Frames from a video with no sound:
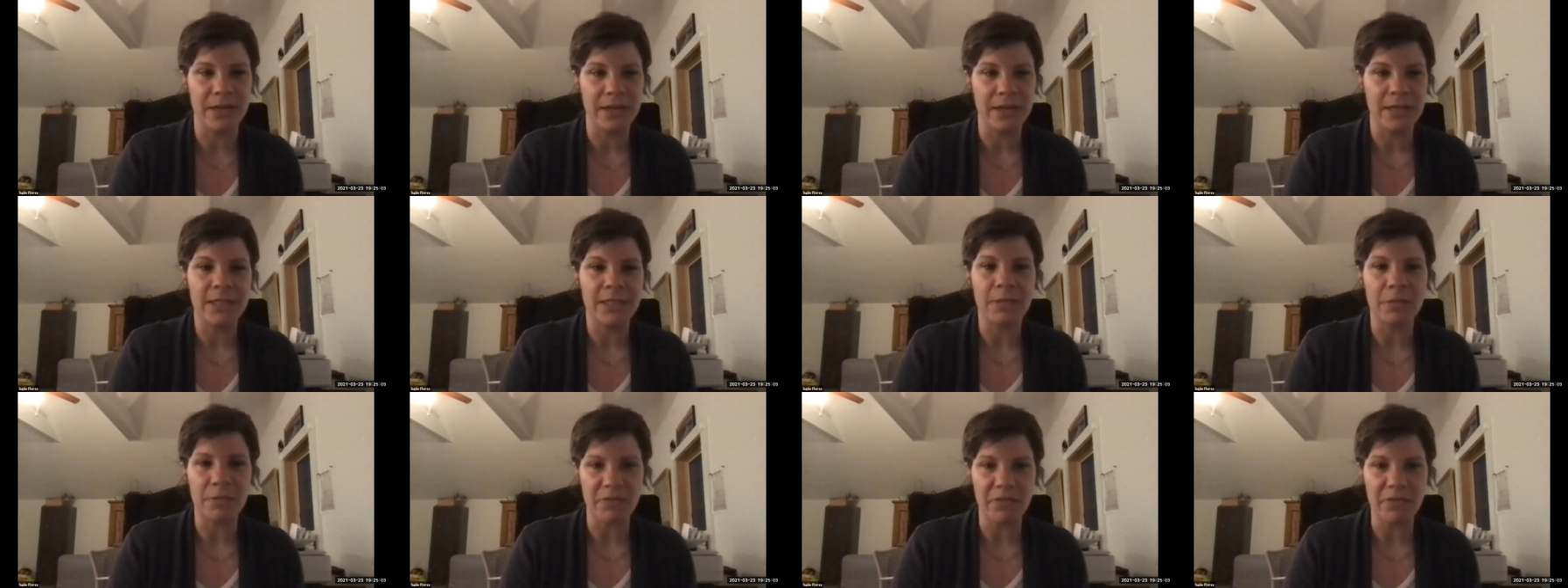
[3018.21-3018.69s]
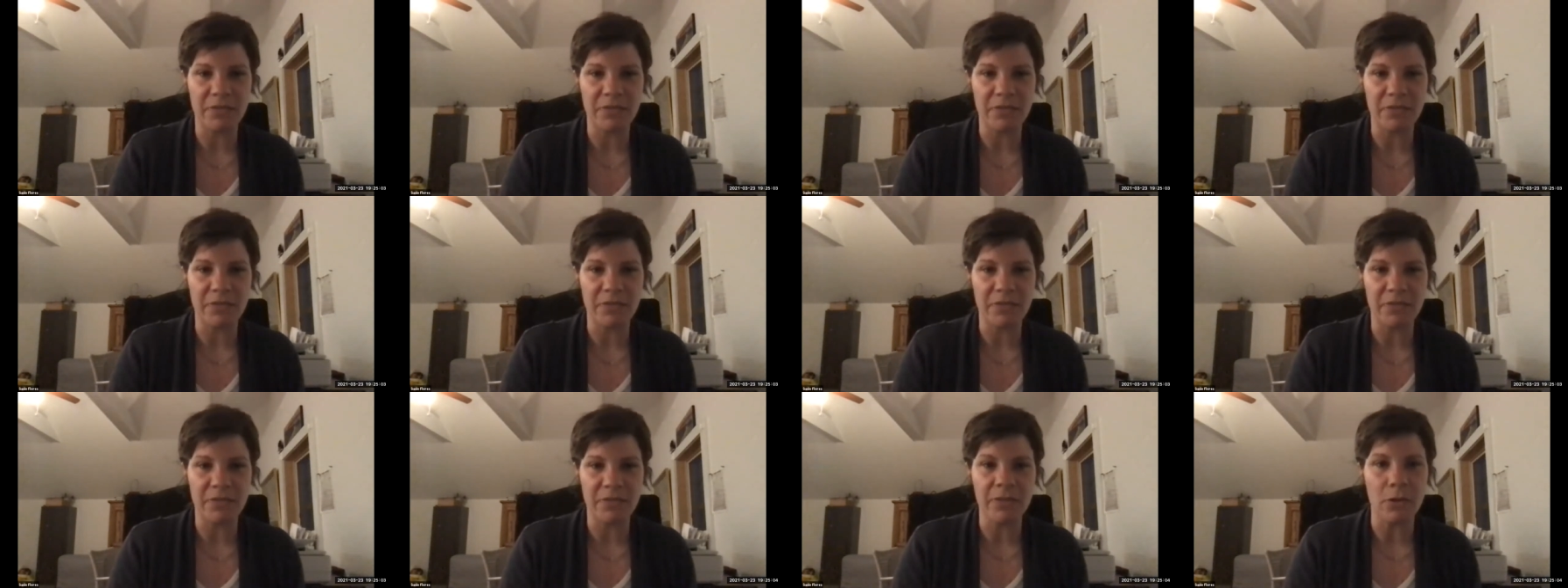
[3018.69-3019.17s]
some of the
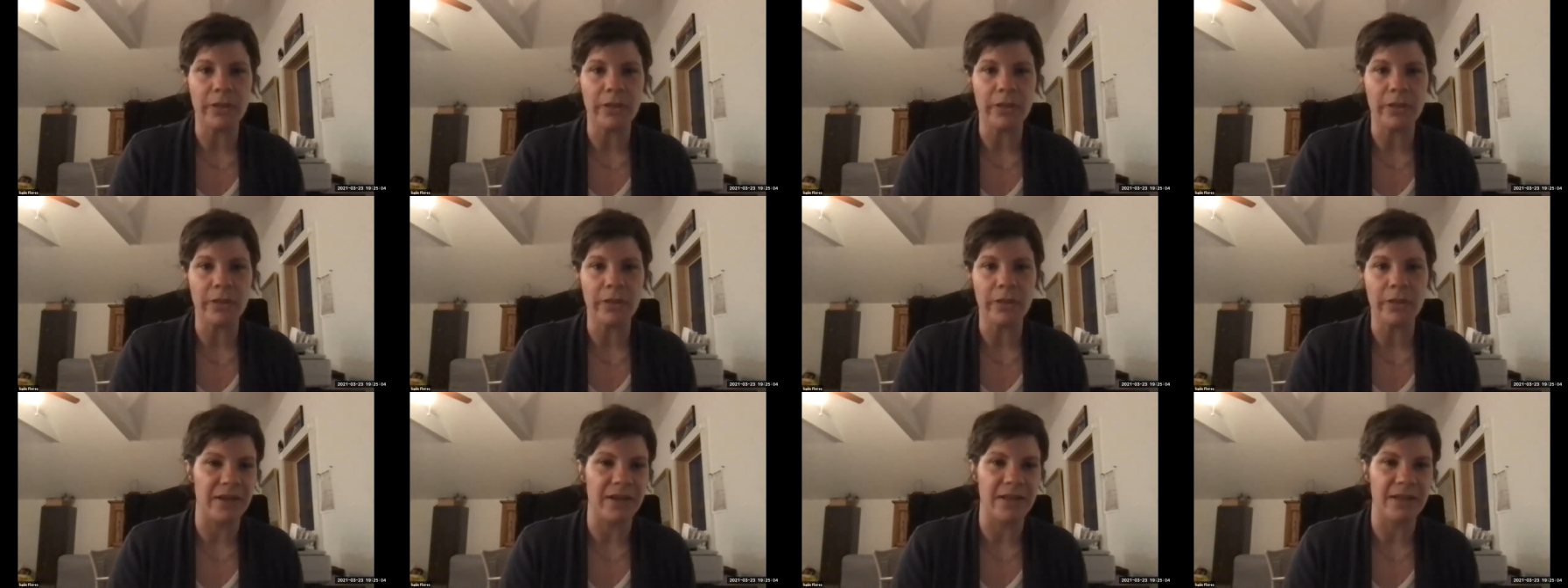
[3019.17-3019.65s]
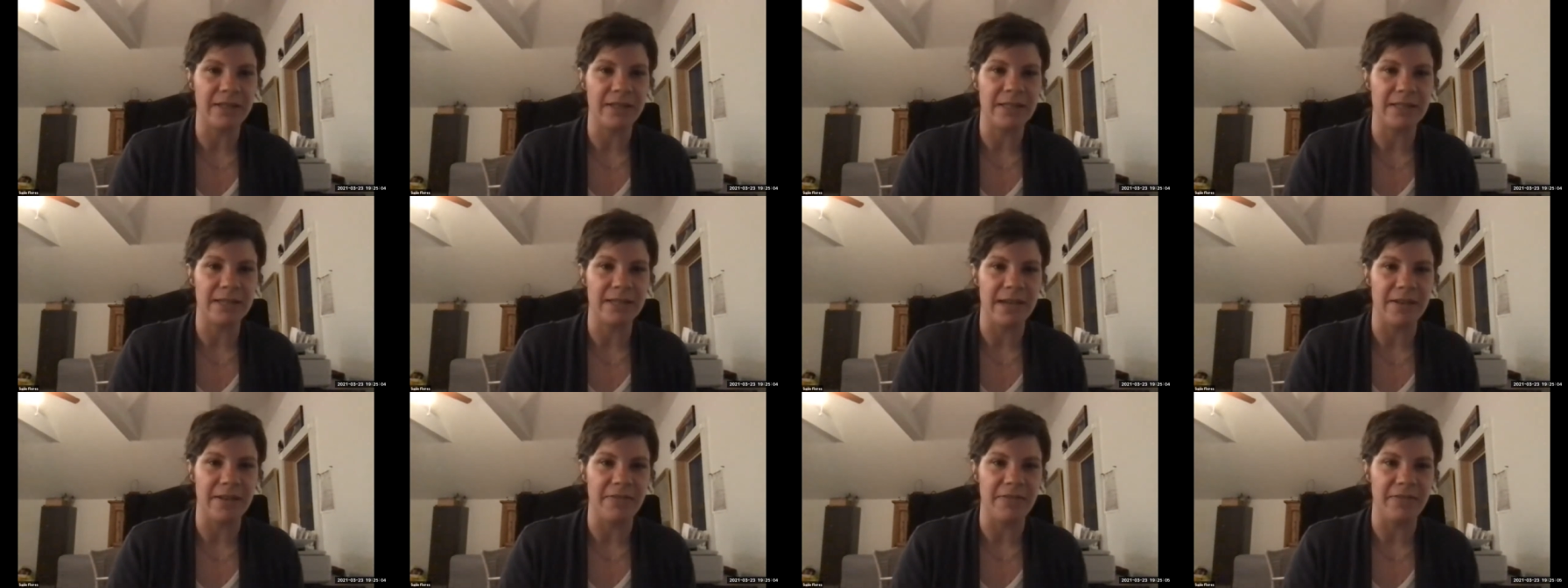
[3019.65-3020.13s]
locally
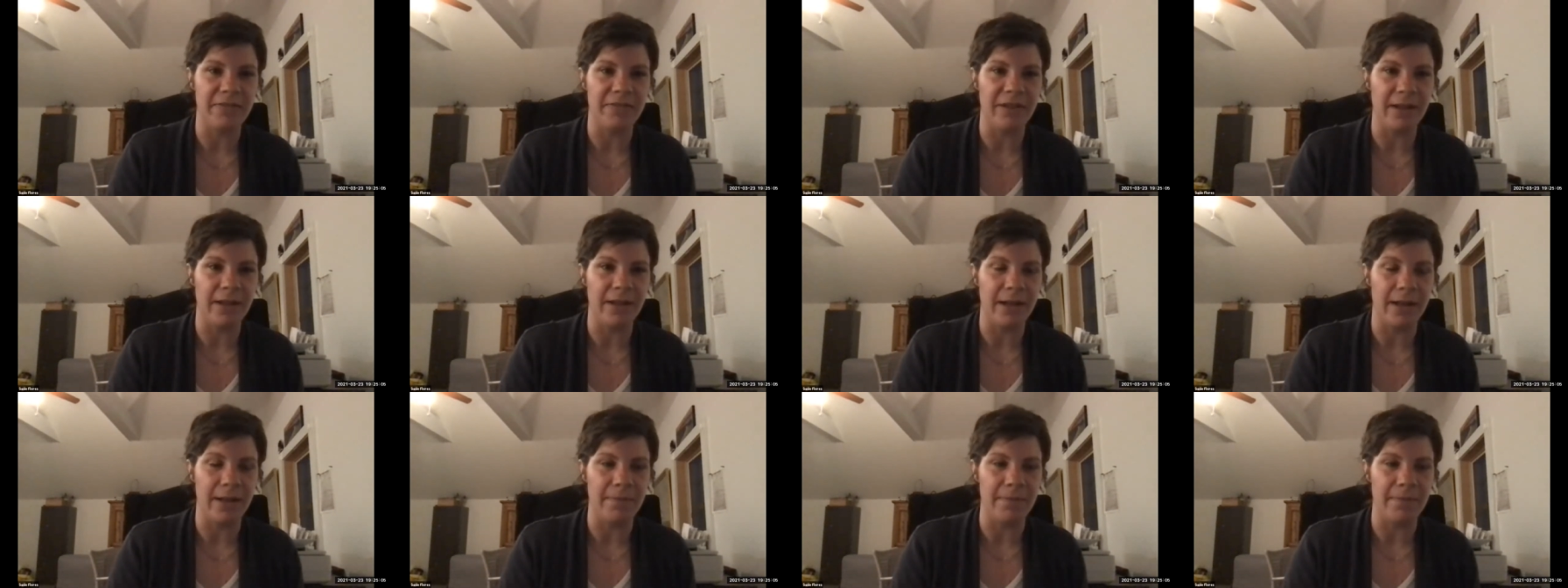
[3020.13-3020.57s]
cultivated stuff.